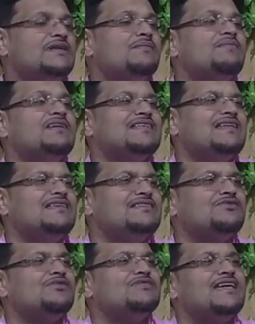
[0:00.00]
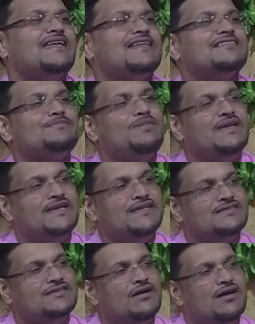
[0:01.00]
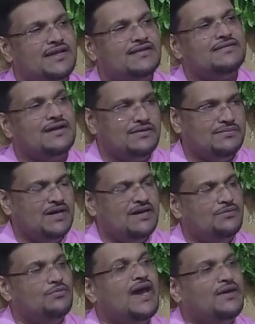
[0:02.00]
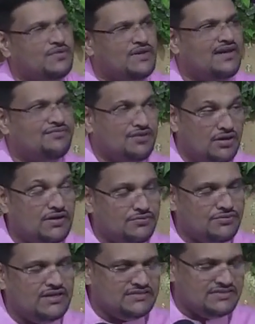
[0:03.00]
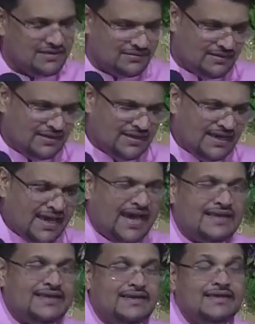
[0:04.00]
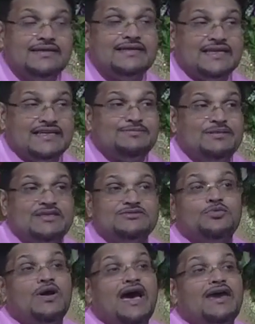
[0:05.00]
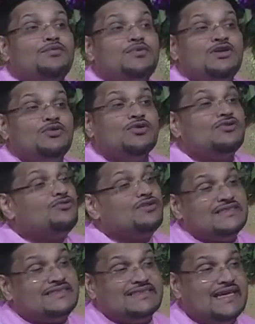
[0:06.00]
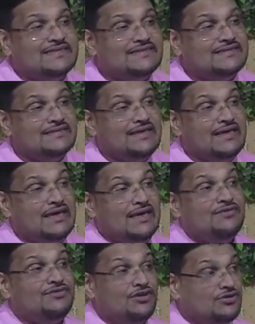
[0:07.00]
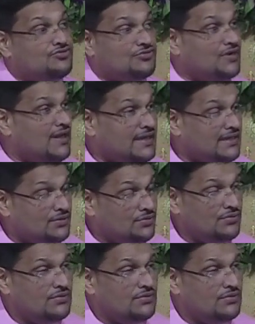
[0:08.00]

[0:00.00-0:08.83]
there's a discourse that explains other dharma, why we have other religion. And in it, it explains why we don't criticize. If you're a true Hindu,